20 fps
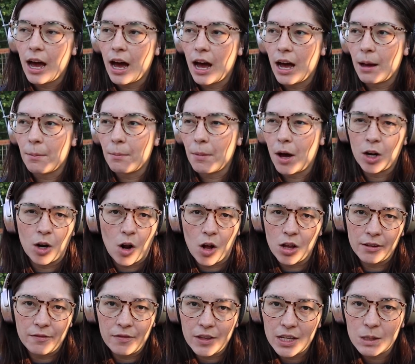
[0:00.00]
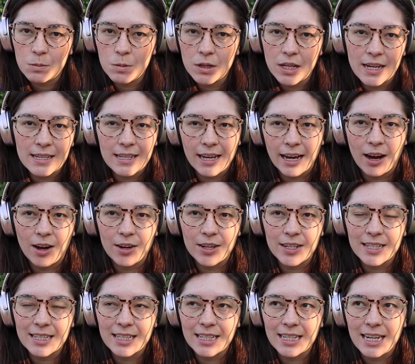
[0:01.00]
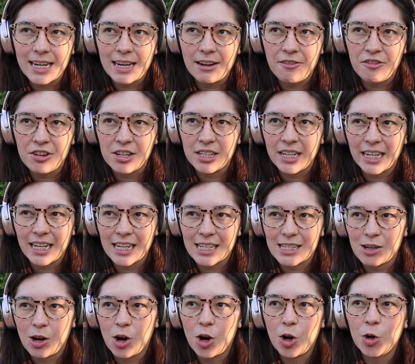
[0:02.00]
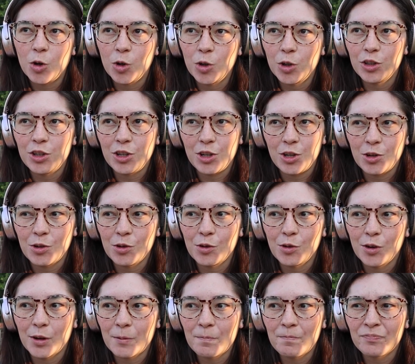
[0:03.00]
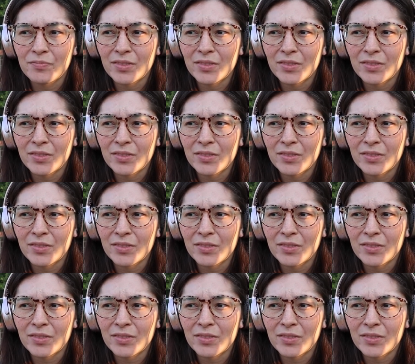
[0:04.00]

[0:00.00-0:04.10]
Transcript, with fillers: um, on all of this because I honestly feel like it's a whole new